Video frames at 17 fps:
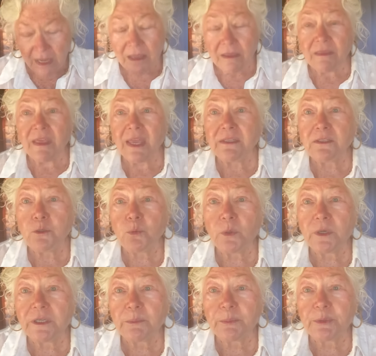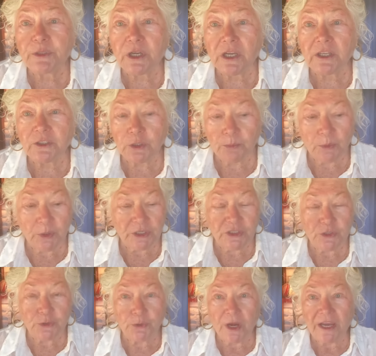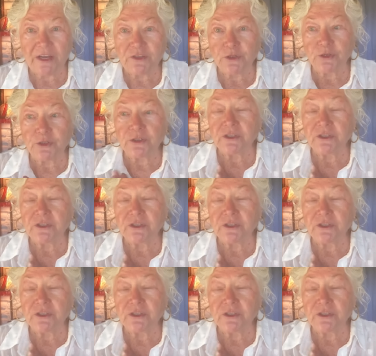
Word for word: Then you want to put on your moisturizer.